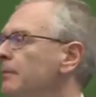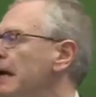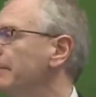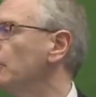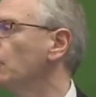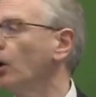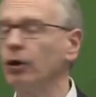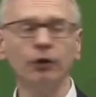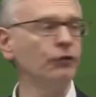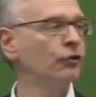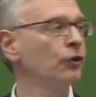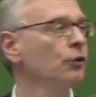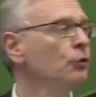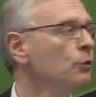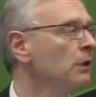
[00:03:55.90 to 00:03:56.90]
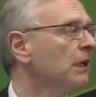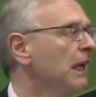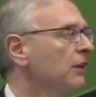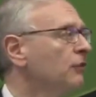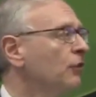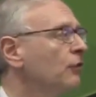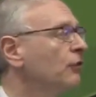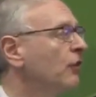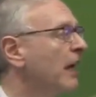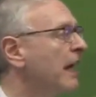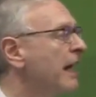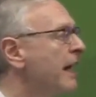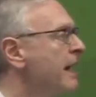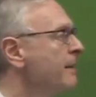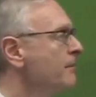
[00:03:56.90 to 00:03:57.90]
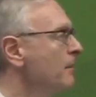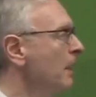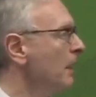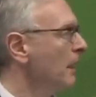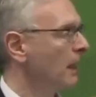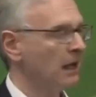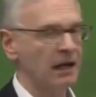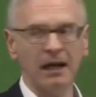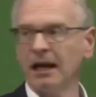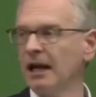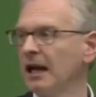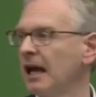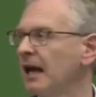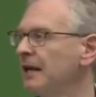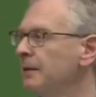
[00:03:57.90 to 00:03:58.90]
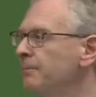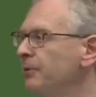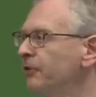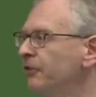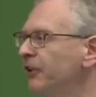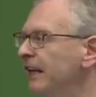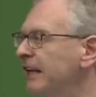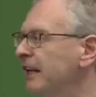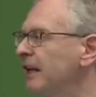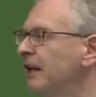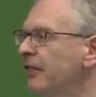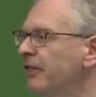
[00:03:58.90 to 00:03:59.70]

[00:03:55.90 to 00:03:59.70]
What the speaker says: maybe 1 or 2 like to share any particular